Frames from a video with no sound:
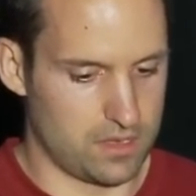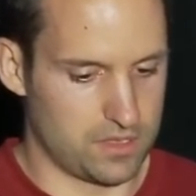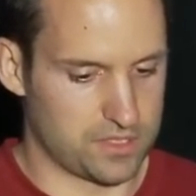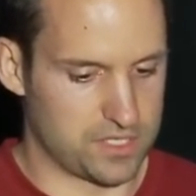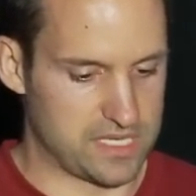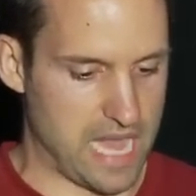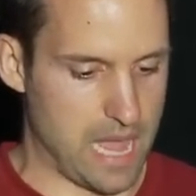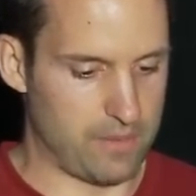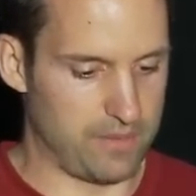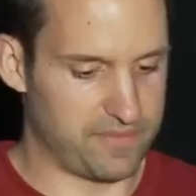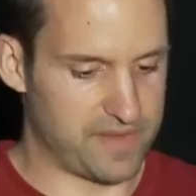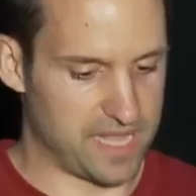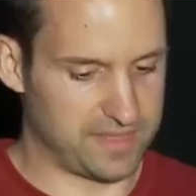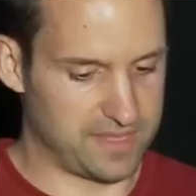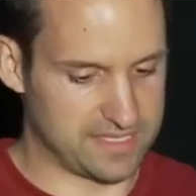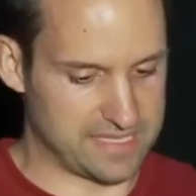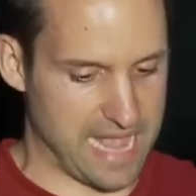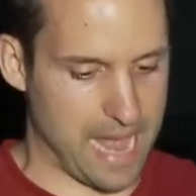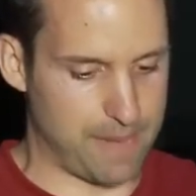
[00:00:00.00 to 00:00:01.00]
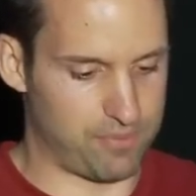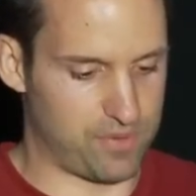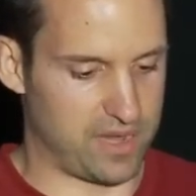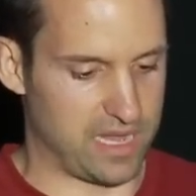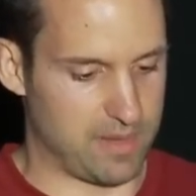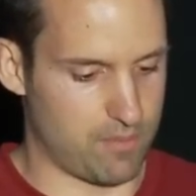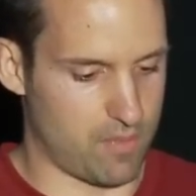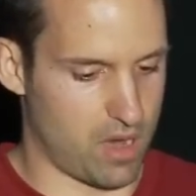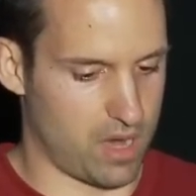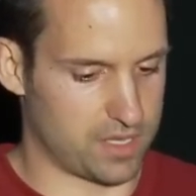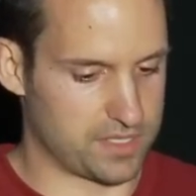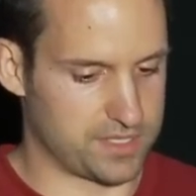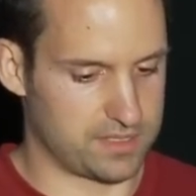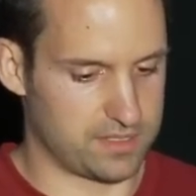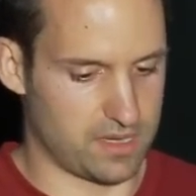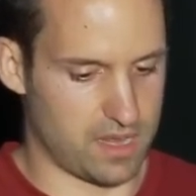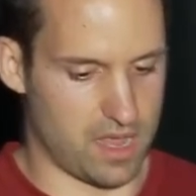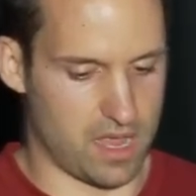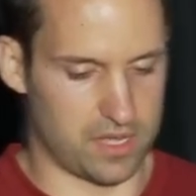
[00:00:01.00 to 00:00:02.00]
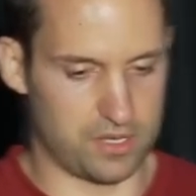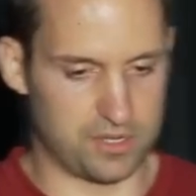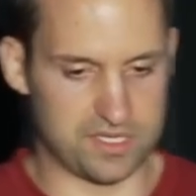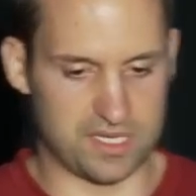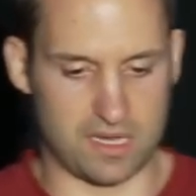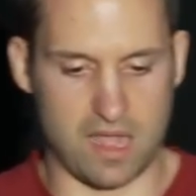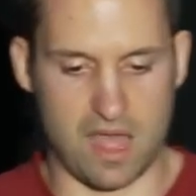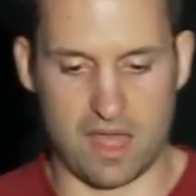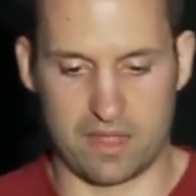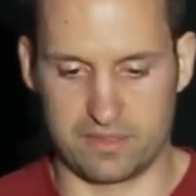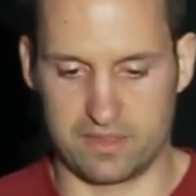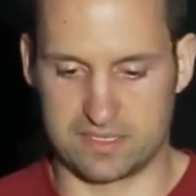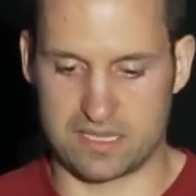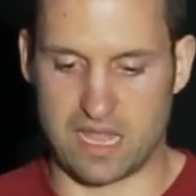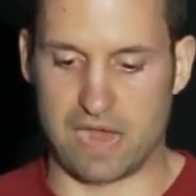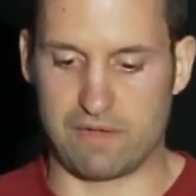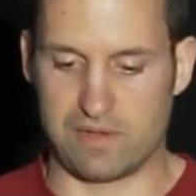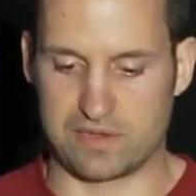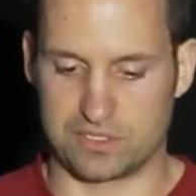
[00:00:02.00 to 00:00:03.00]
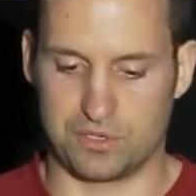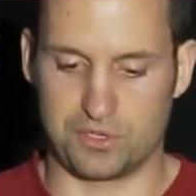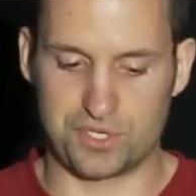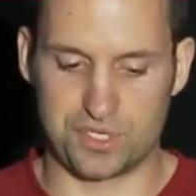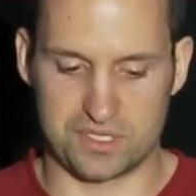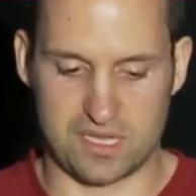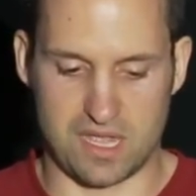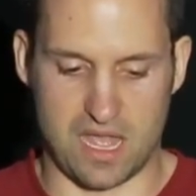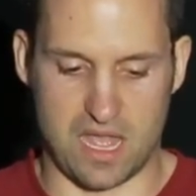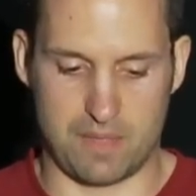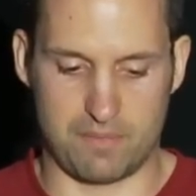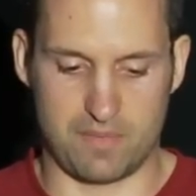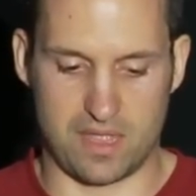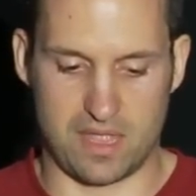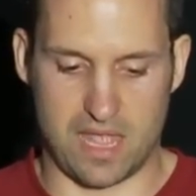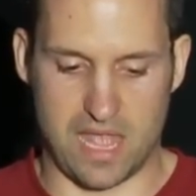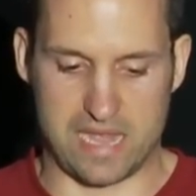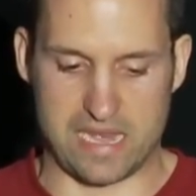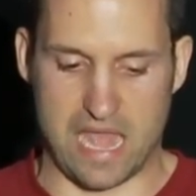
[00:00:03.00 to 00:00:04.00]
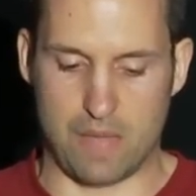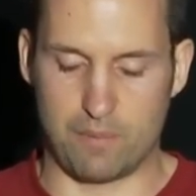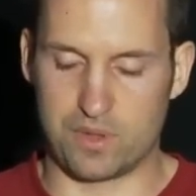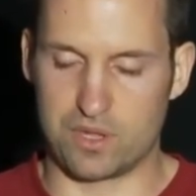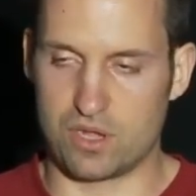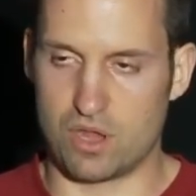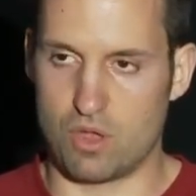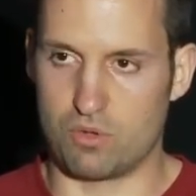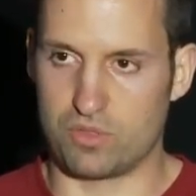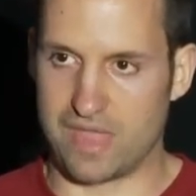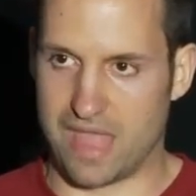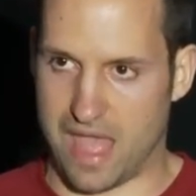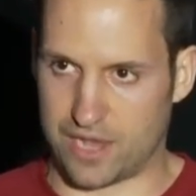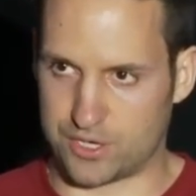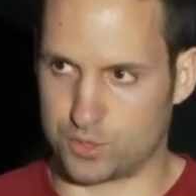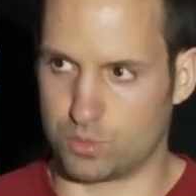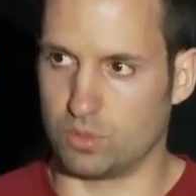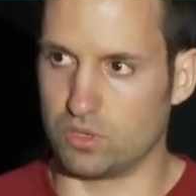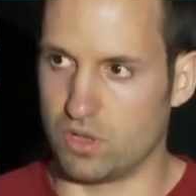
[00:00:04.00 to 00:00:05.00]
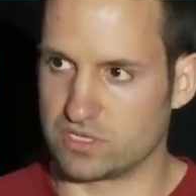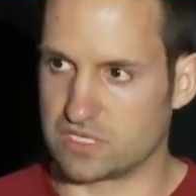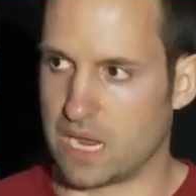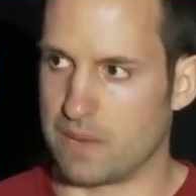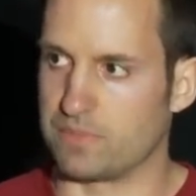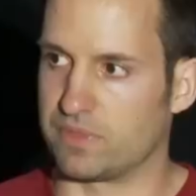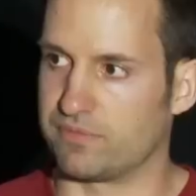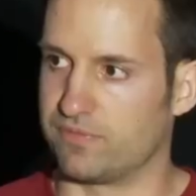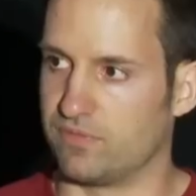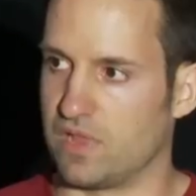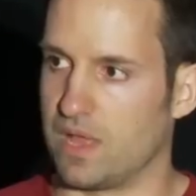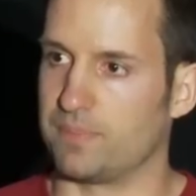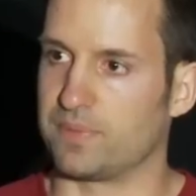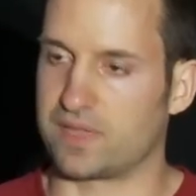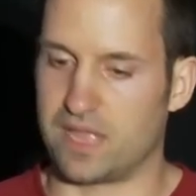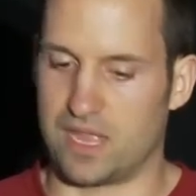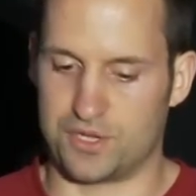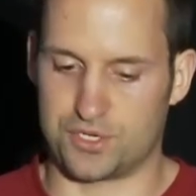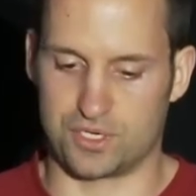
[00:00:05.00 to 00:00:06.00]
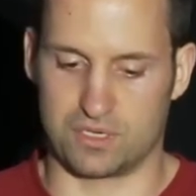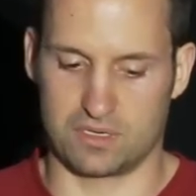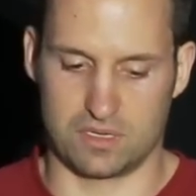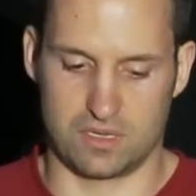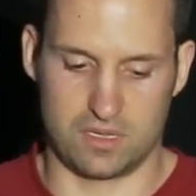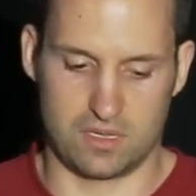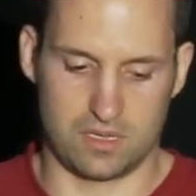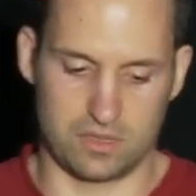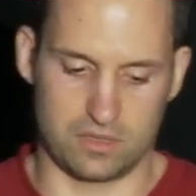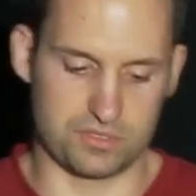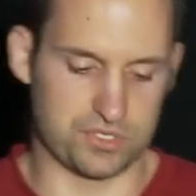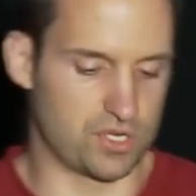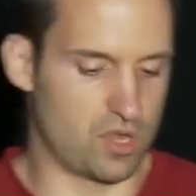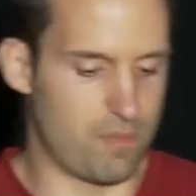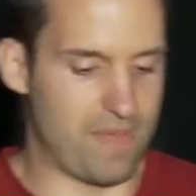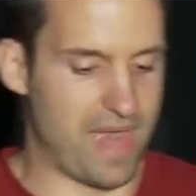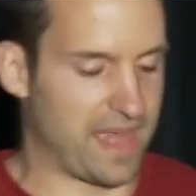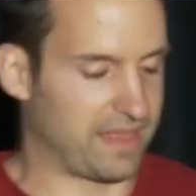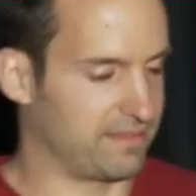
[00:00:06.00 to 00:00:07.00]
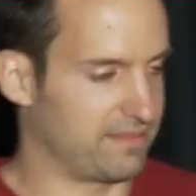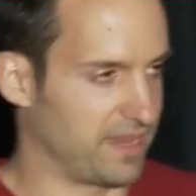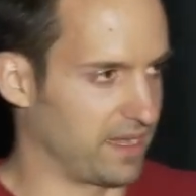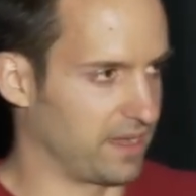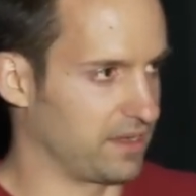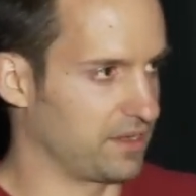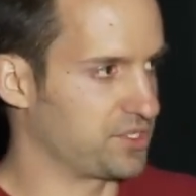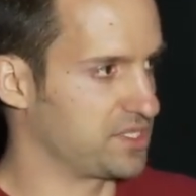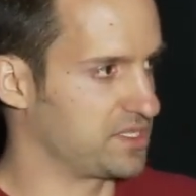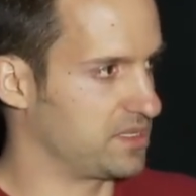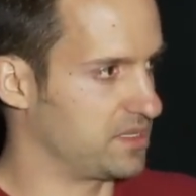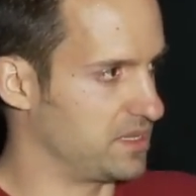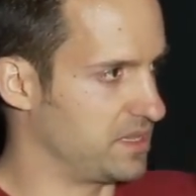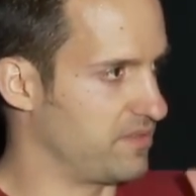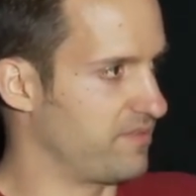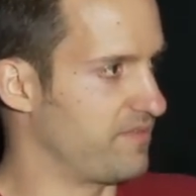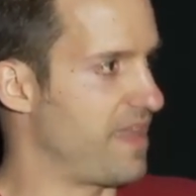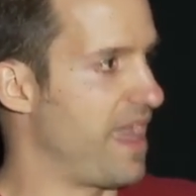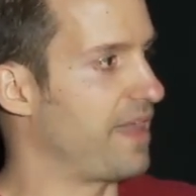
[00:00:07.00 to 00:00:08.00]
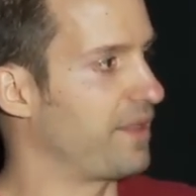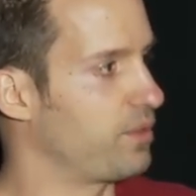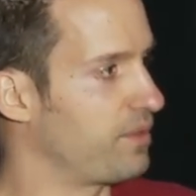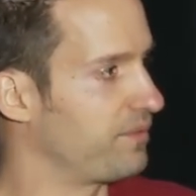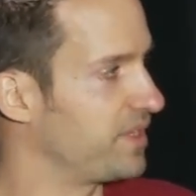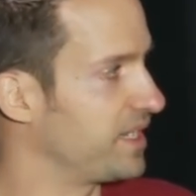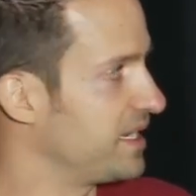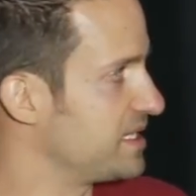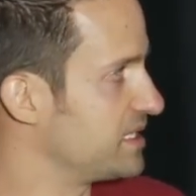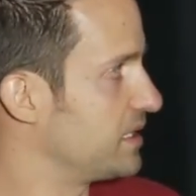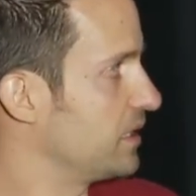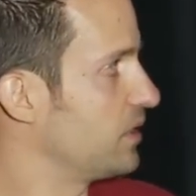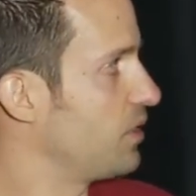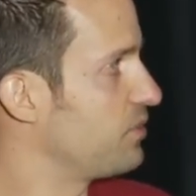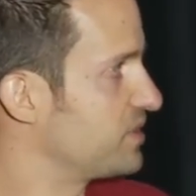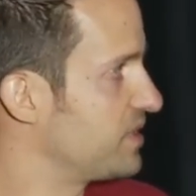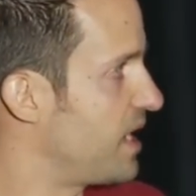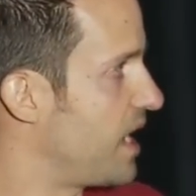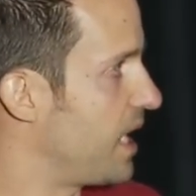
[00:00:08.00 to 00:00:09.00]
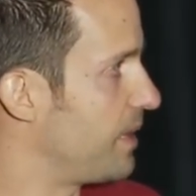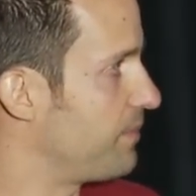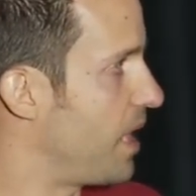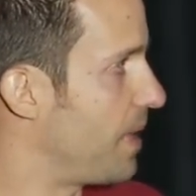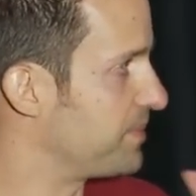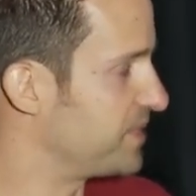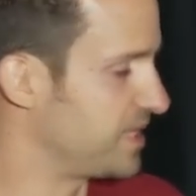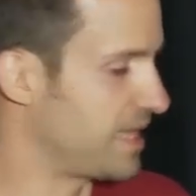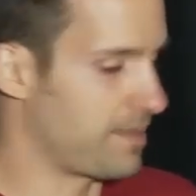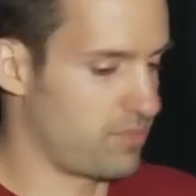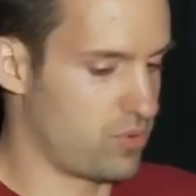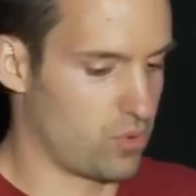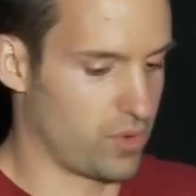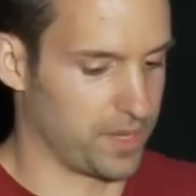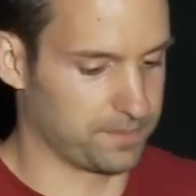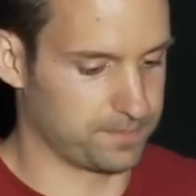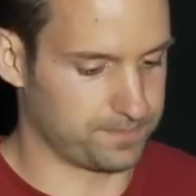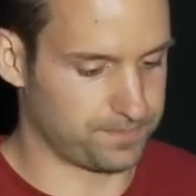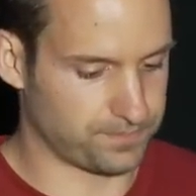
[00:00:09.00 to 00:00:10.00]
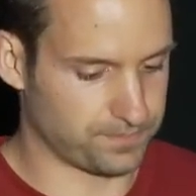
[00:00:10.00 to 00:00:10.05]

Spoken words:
So now we've got this app ready marked using this high resolution time, and now we know the actual load time of the full application. There's no math needed. The value of it is the load time up to that point.